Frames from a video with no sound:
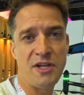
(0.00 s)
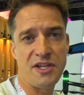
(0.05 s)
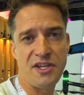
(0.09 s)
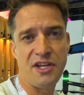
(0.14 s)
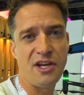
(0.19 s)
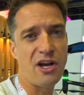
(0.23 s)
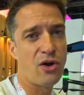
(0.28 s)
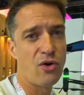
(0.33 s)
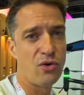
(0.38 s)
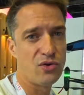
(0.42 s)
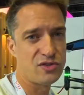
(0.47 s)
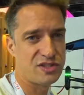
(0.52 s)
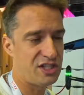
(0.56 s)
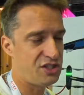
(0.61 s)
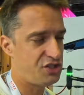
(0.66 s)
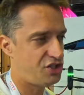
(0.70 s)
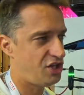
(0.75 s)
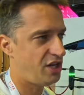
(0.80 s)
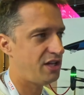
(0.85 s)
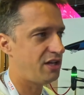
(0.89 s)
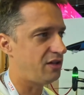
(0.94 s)
these propellers will
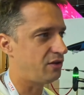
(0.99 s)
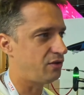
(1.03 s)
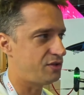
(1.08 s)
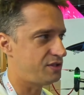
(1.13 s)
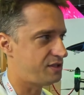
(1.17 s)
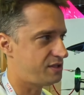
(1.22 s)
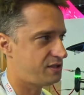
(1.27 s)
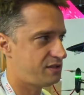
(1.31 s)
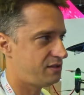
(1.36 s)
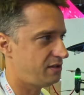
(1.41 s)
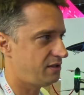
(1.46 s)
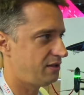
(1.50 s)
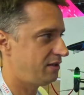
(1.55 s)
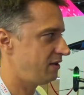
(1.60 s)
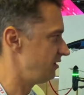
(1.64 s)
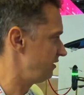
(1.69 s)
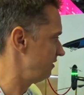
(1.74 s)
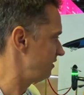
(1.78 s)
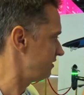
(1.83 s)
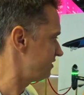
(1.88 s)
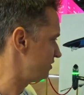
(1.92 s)
not make any
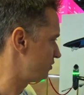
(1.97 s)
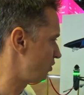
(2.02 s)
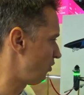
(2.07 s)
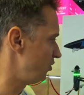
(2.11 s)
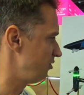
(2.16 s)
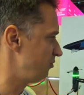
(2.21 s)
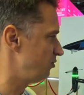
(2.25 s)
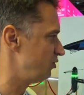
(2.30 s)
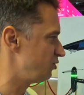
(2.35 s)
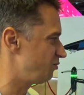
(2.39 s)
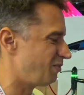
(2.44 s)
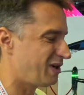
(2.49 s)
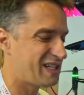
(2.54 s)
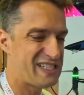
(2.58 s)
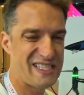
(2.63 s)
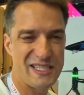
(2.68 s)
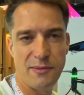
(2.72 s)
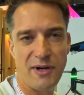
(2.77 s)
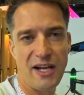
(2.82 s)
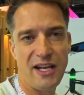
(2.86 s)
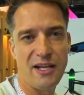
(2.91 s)
difference. I mean,
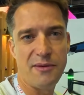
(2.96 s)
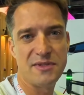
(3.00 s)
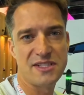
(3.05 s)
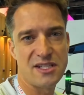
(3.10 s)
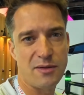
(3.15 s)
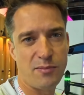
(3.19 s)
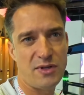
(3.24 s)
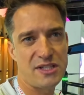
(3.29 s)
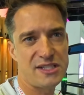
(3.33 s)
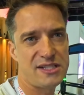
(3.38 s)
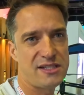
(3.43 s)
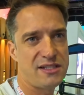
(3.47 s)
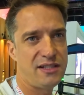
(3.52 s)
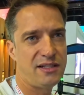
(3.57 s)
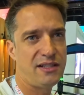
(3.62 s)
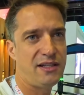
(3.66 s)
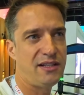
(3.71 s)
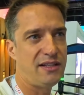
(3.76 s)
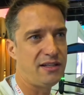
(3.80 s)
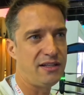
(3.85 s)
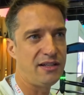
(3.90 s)
these drones will be
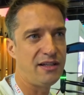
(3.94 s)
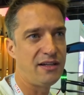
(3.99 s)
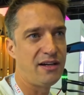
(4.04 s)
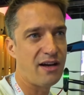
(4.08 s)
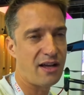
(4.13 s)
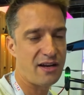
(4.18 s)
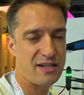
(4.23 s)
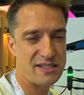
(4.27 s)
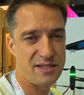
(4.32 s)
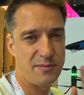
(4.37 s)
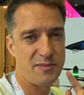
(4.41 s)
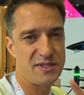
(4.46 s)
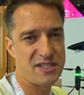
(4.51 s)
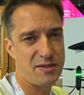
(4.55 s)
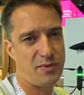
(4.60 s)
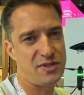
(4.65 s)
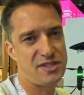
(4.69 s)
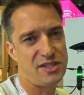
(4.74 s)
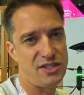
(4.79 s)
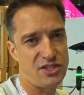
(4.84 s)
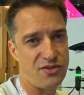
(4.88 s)
extremely safe, much
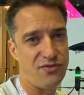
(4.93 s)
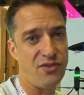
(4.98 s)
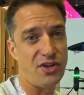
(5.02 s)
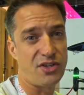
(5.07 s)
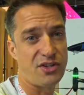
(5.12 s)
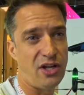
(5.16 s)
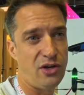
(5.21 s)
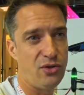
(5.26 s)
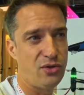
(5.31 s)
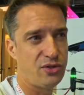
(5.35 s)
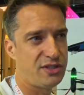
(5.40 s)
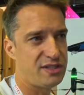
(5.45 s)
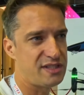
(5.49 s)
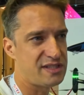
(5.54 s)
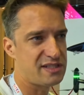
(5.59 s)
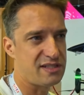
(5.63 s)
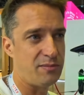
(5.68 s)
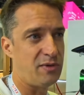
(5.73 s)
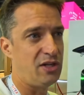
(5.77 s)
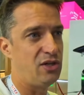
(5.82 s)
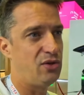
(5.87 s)
safer than helicopters and
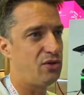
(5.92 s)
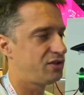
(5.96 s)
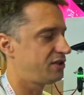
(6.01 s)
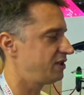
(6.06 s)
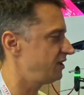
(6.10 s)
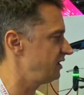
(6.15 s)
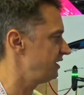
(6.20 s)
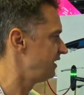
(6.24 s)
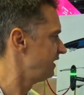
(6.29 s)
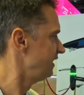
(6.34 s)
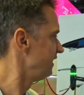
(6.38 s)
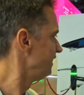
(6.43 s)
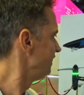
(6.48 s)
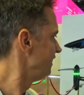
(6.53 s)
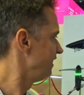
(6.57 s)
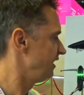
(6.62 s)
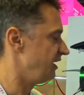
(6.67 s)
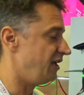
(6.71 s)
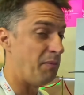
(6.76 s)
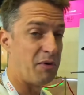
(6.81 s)
planes, or